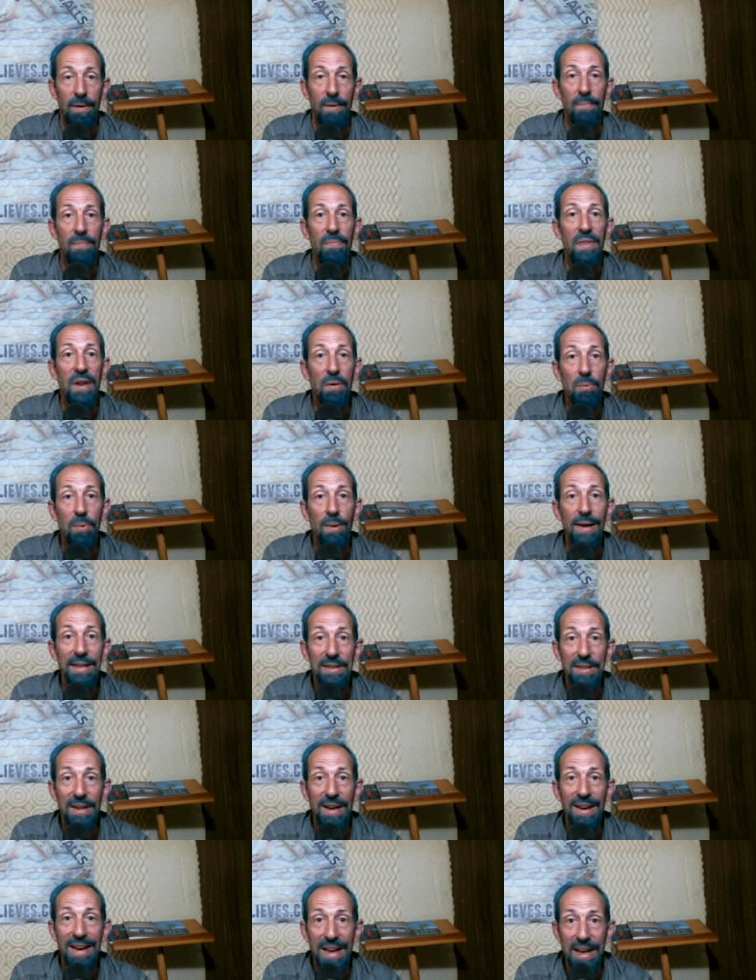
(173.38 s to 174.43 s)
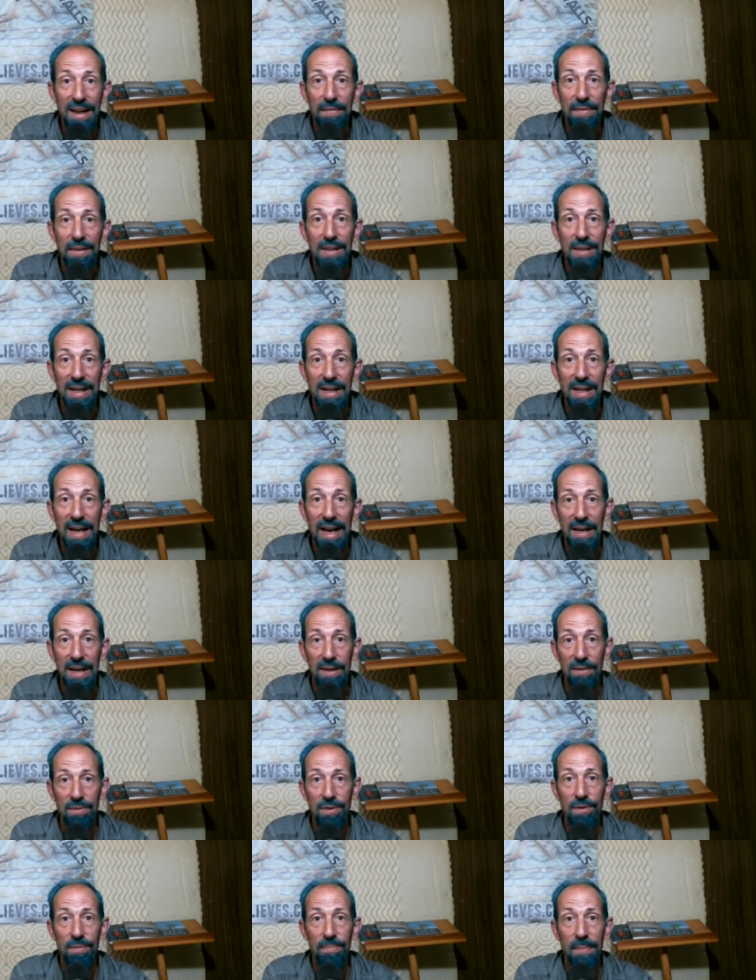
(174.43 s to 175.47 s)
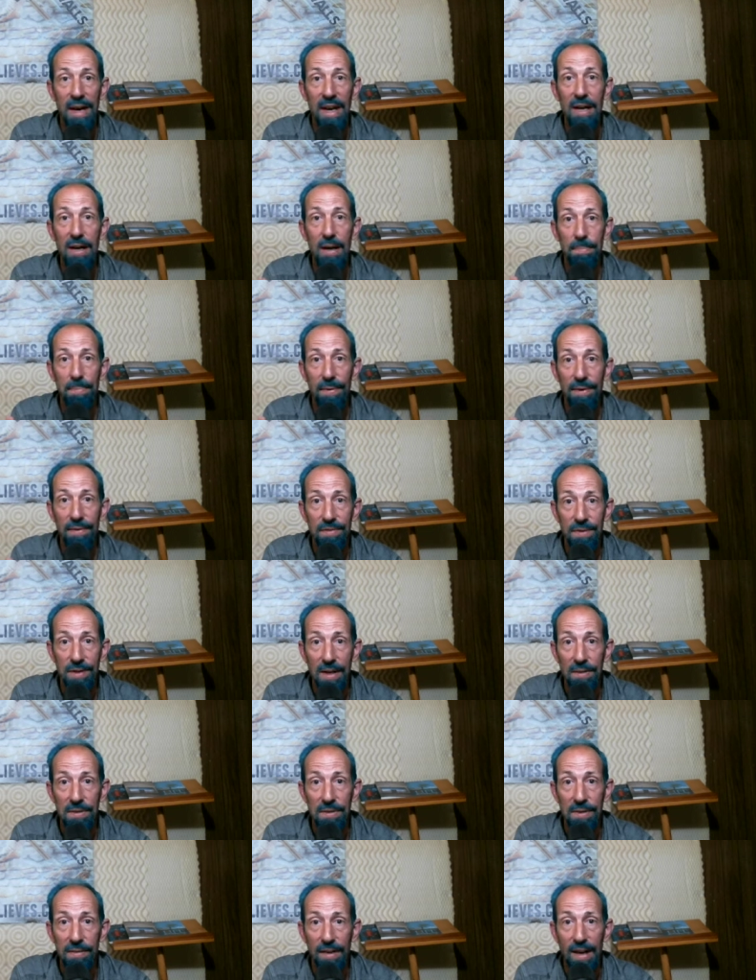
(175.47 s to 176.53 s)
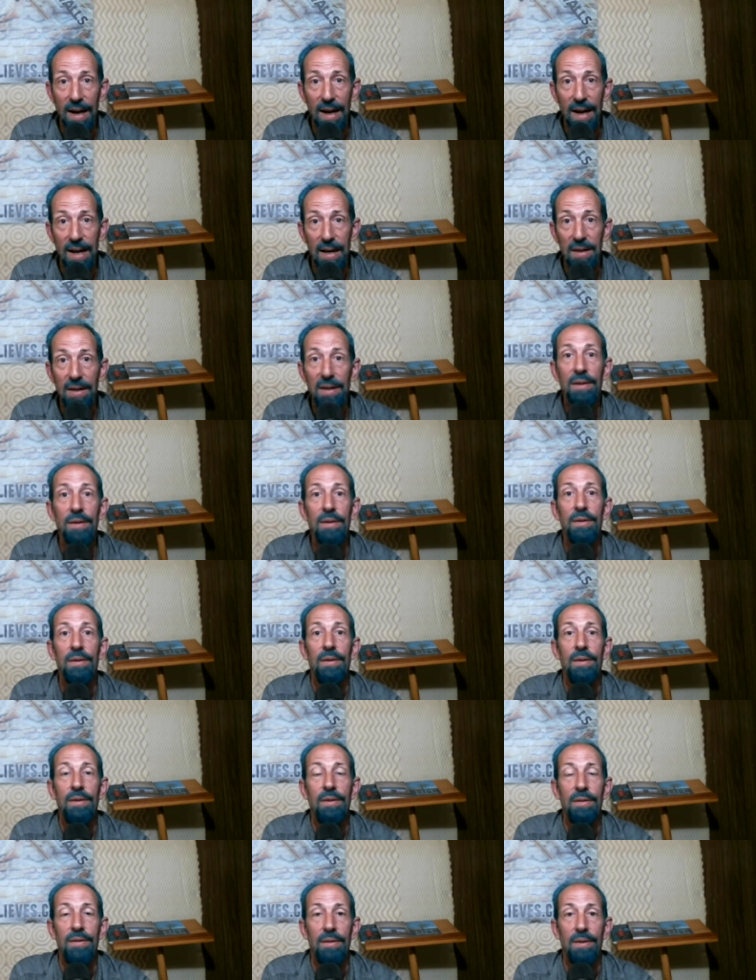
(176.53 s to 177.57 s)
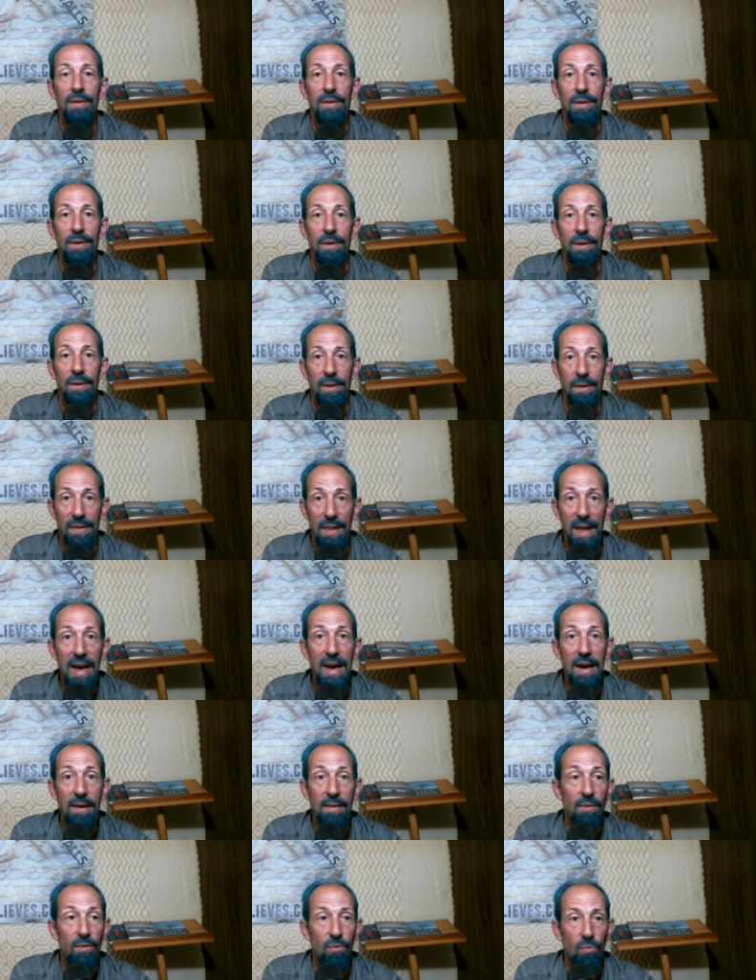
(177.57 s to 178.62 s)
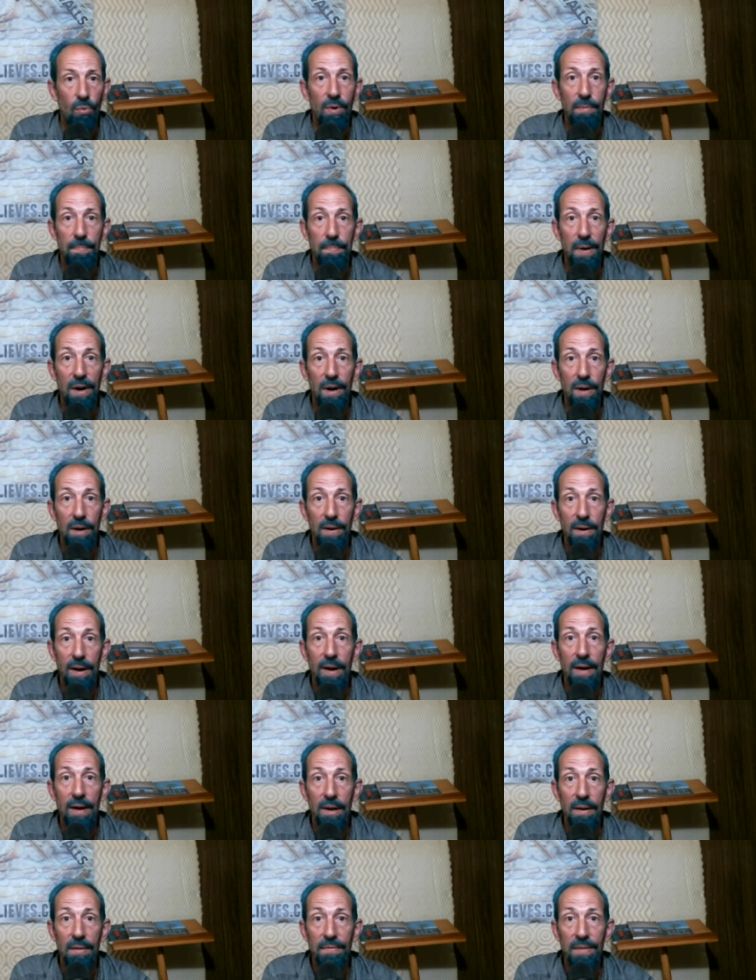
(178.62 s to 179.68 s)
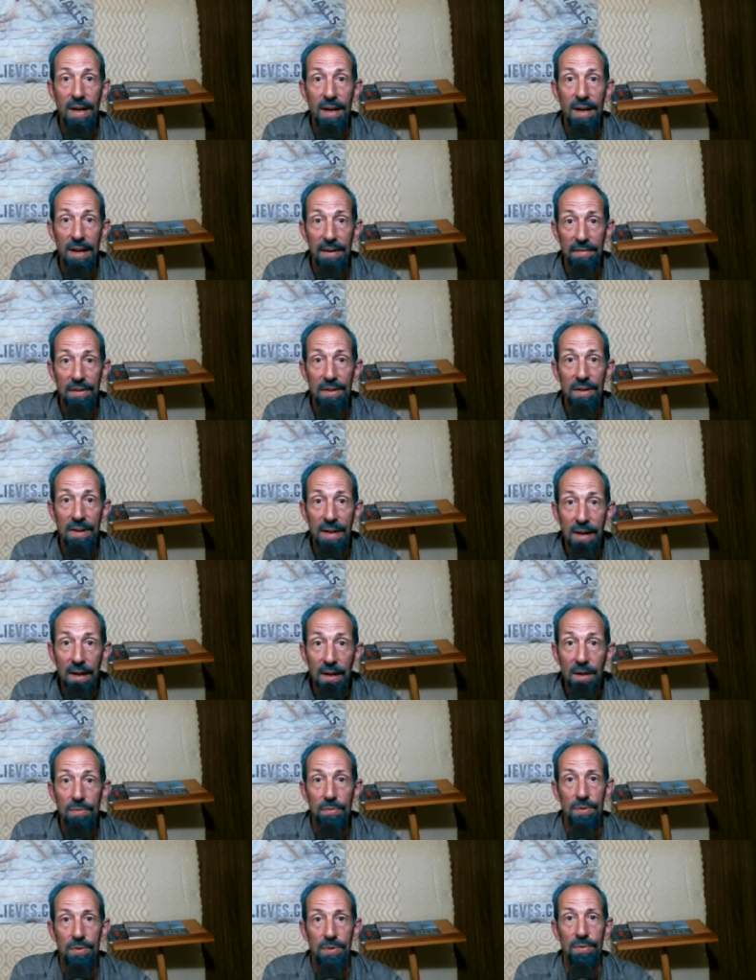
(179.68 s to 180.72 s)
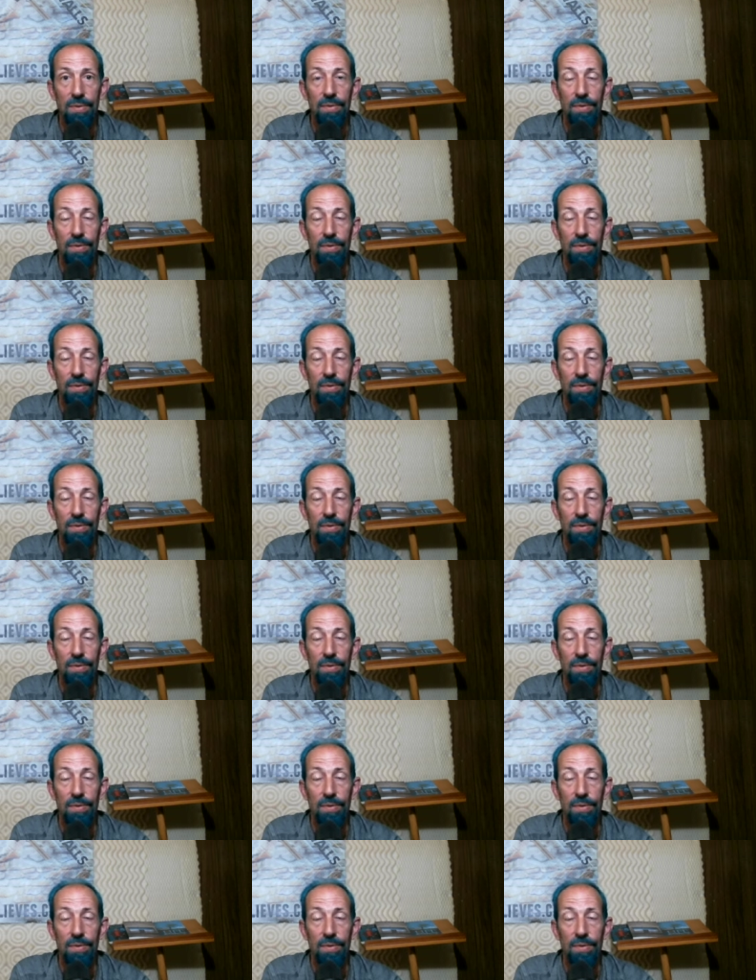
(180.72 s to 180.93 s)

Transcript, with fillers: There was a heavenly council made up of sons of God that were part of the heavenly hosts.